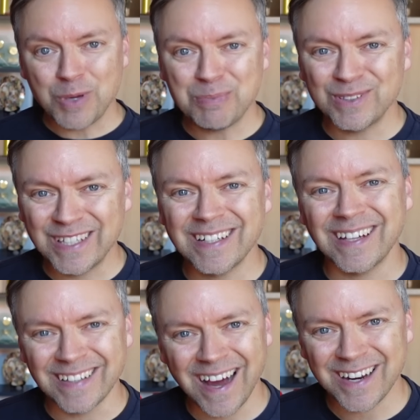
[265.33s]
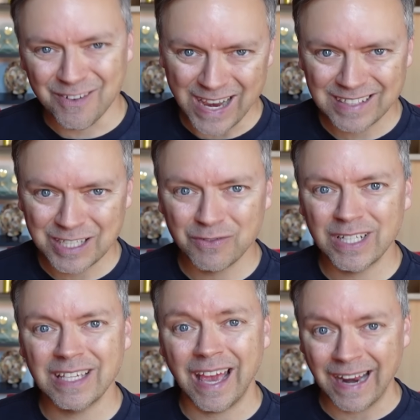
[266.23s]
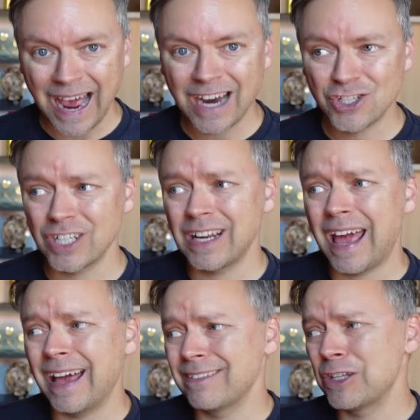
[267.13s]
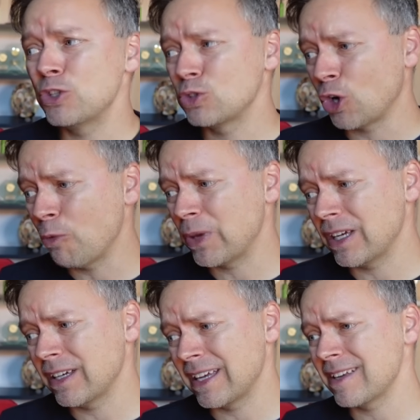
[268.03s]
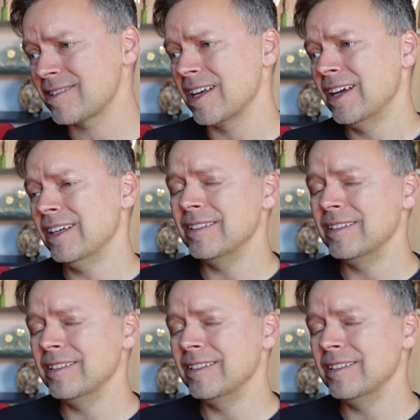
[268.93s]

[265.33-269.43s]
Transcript: people need a lot of activity and action, and the Utopia is